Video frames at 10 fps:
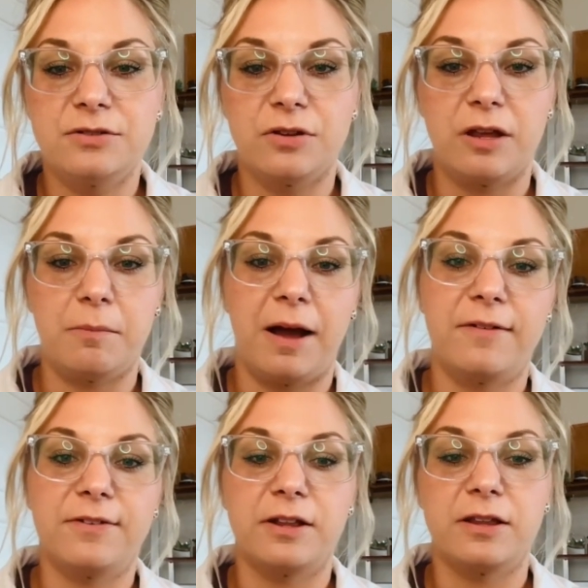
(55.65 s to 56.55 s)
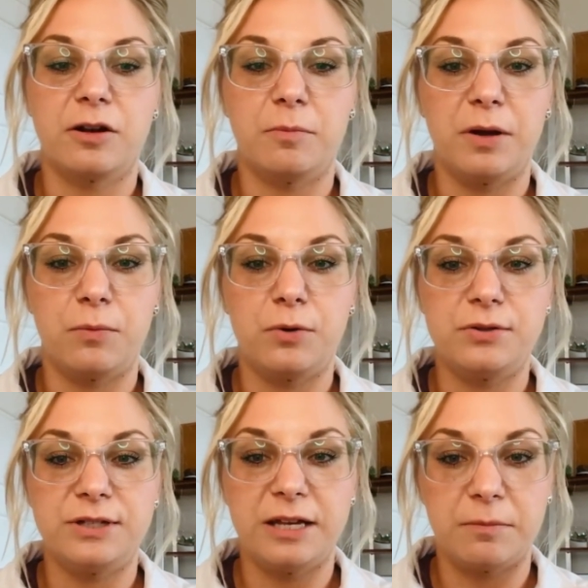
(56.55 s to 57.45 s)
so they might feel a little bit
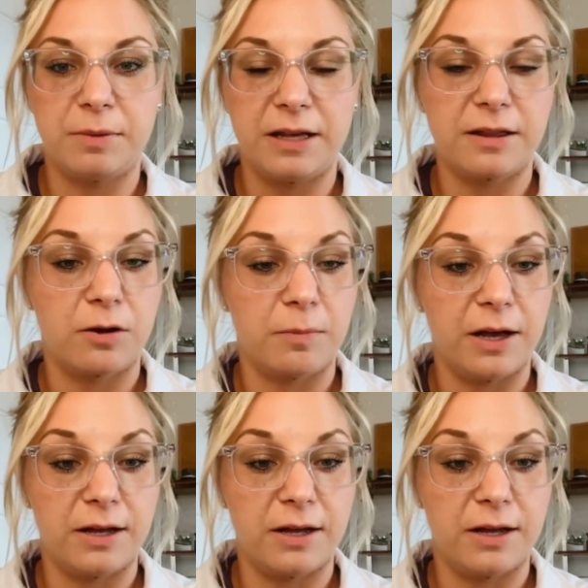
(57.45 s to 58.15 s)
woozy and be a little bit